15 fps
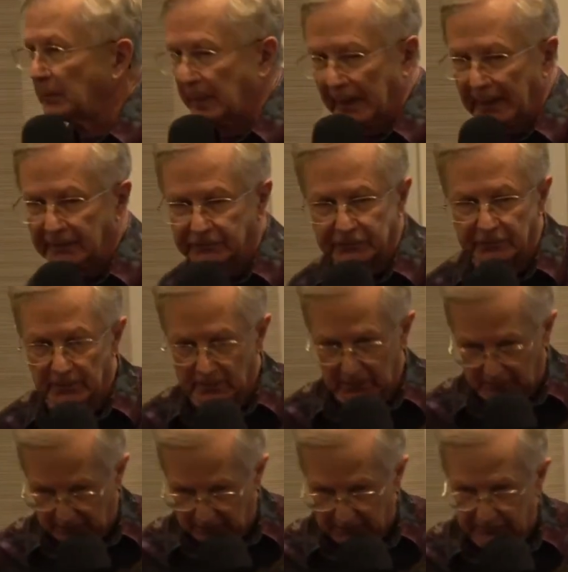patch?
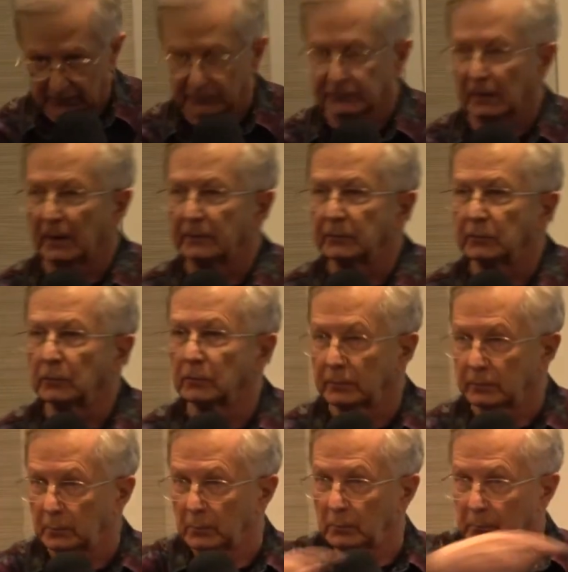Yes, I do.
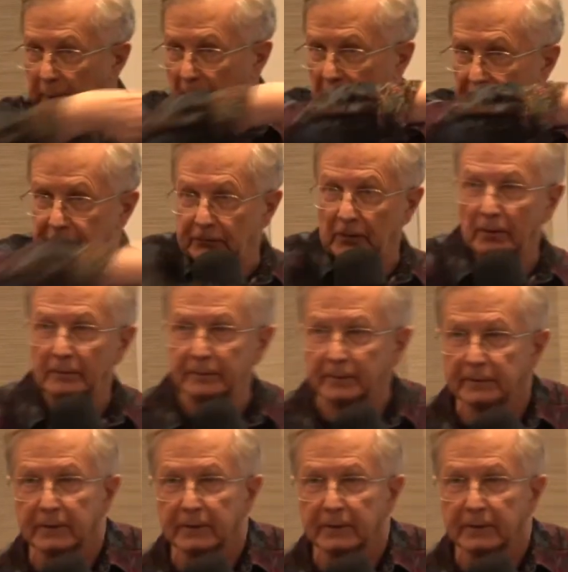You probably saw the